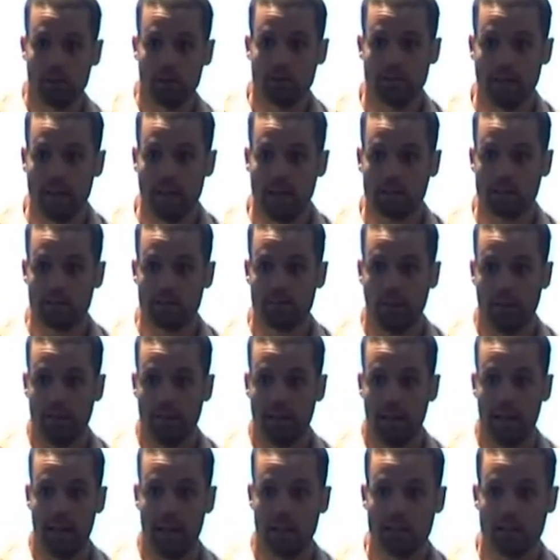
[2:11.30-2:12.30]
of sex find
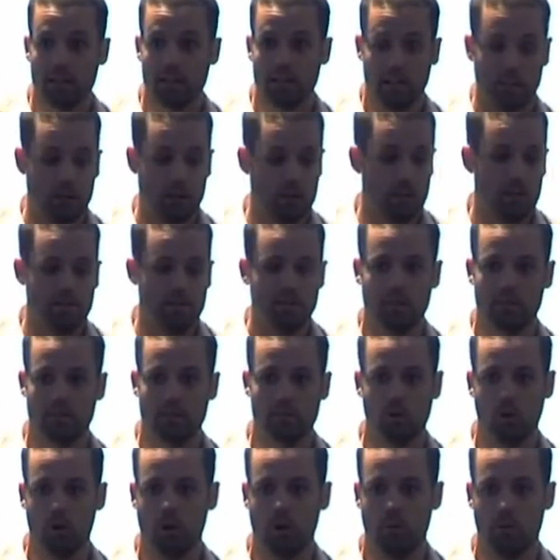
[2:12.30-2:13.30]
they actually increase their
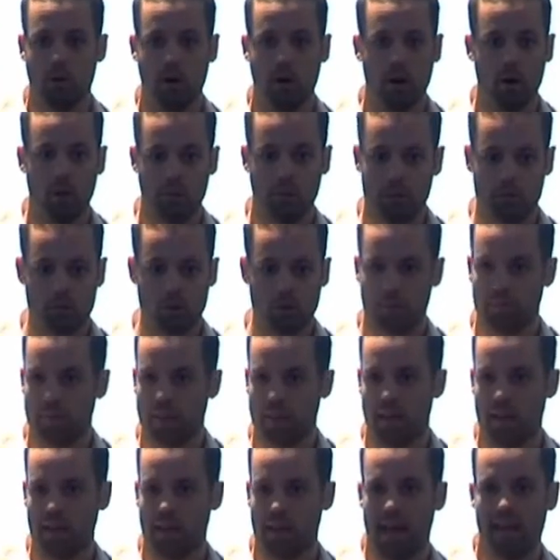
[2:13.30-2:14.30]
score by, or they drop
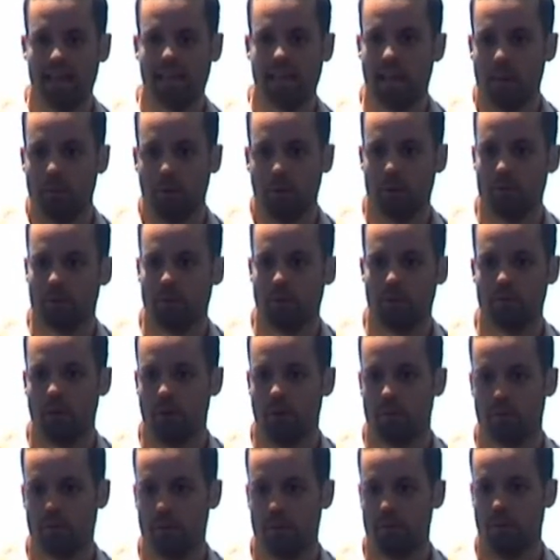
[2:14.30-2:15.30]
their handicap by
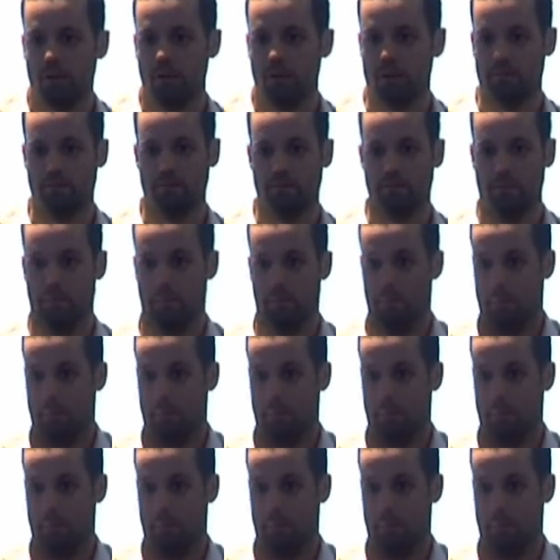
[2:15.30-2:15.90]
3 points.